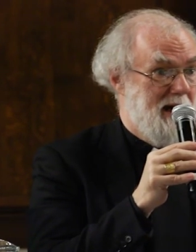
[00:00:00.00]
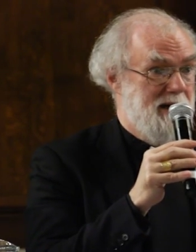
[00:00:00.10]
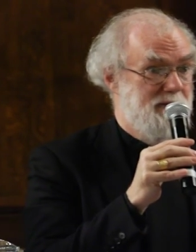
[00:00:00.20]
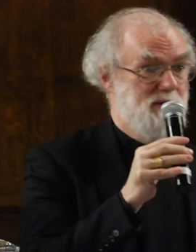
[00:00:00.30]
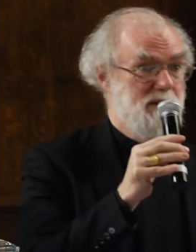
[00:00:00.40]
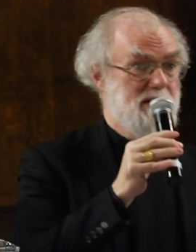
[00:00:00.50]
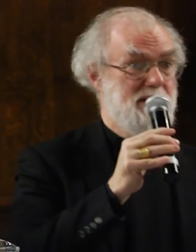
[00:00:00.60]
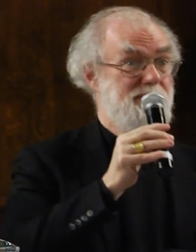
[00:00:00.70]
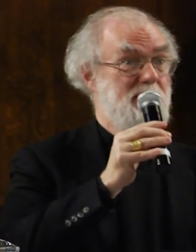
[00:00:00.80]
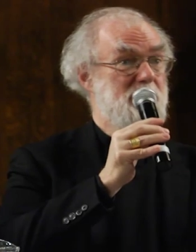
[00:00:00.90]
And of course,
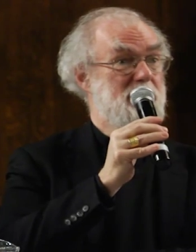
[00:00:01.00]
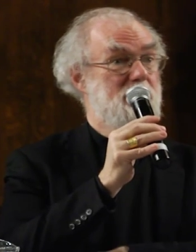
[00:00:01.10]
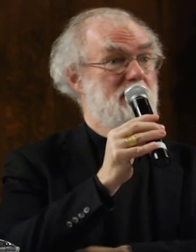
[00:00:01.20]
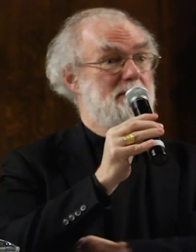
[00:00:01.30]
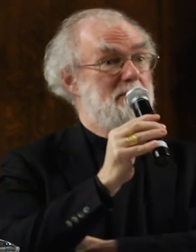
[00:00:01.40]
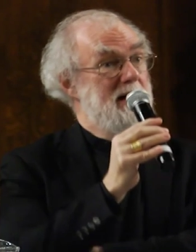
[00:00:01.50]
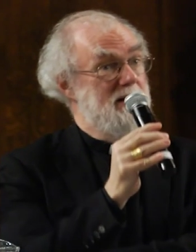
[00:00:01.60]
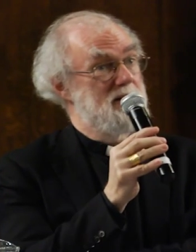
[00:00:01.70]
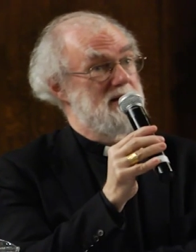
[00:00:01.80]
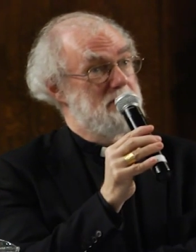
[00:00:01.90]
the first great
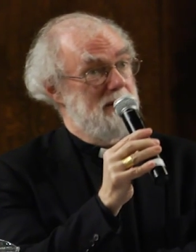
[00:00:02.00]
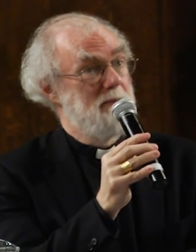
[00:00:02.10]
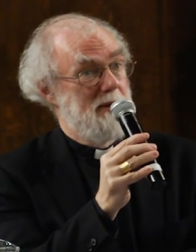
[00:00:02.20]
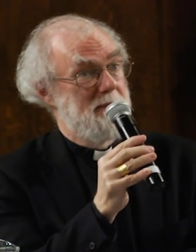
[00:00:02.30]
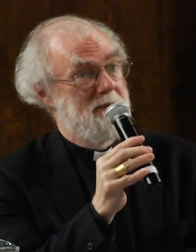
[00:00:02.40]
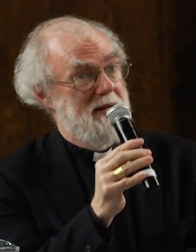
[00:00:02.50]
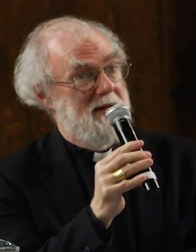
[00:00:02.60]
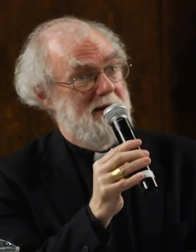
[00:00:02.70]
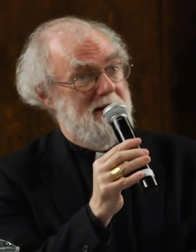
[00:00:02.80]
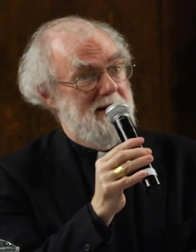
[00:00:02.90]
migrant problem
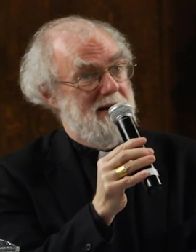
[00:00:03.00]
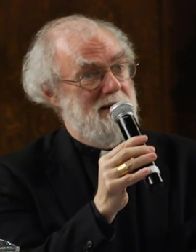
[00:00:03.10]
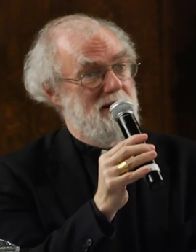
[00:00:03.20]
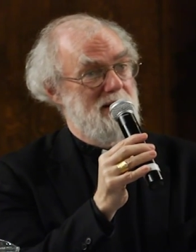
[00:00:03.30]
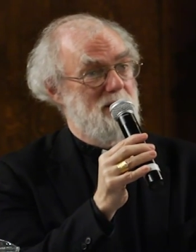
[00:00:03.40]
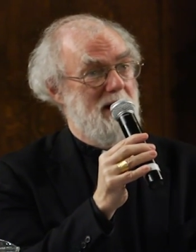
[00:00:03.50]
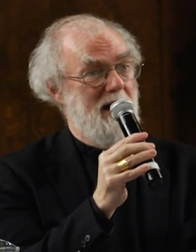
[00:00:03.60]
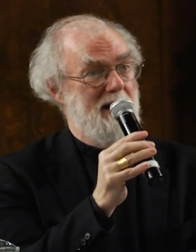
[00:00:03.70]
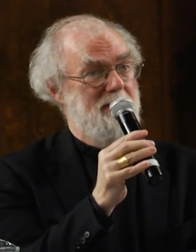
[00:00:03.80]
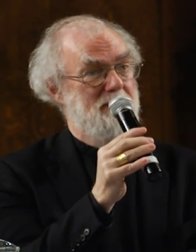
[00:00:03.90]
in the
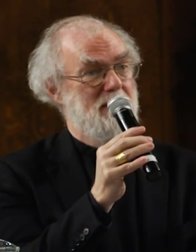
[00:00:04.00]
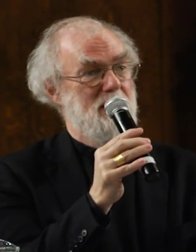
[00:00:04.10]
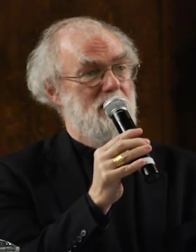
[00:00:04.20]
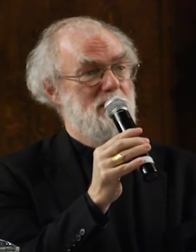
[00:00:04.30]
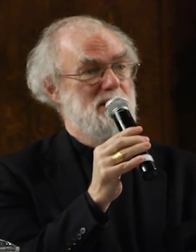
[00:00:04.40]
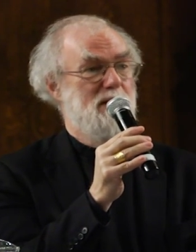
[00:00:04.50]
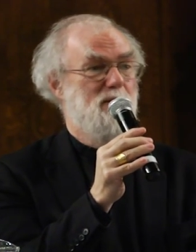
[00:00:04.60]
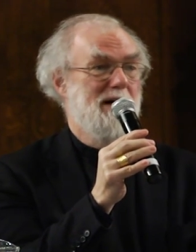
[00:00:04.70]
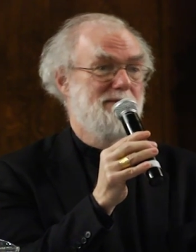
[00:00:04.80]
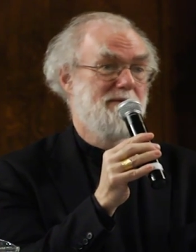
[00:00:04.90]
UK was the
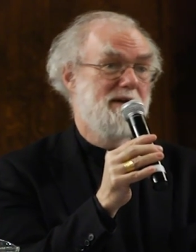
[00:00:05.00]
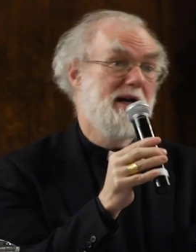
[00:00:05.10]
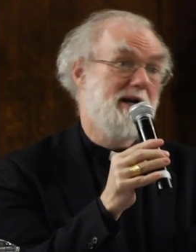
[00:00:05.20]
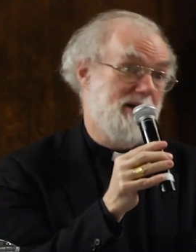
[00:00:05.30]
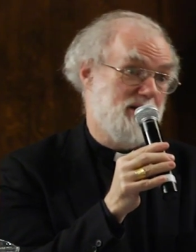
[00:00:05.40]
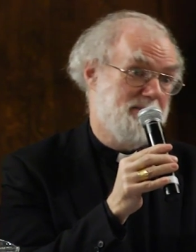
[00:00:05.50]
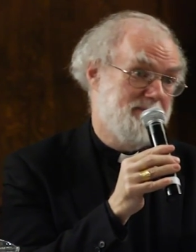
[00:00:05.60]
arrival of the English.